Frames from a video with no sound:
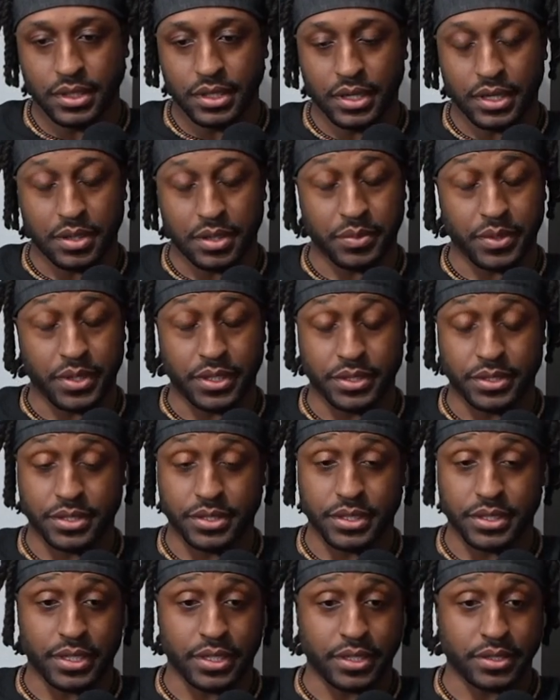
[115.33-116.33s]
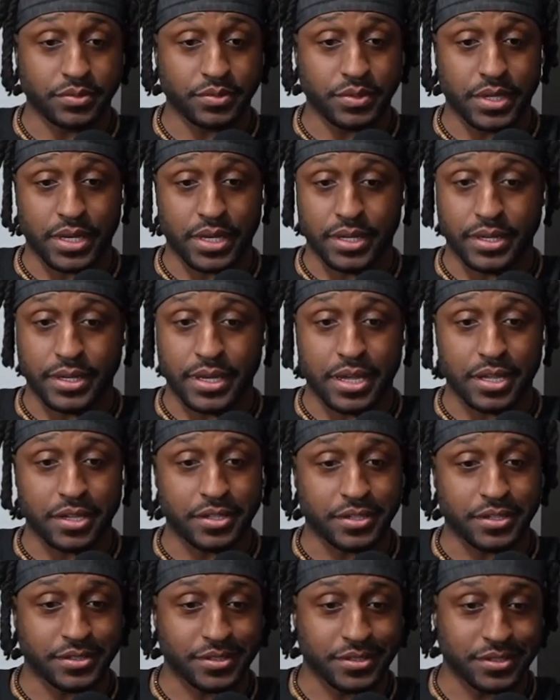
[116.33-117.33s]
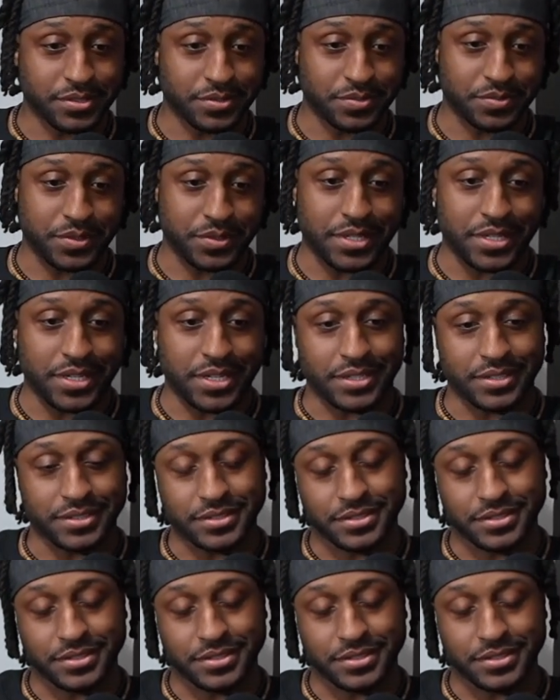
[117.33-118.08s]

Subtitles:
I mean, shit. We got Alex. We got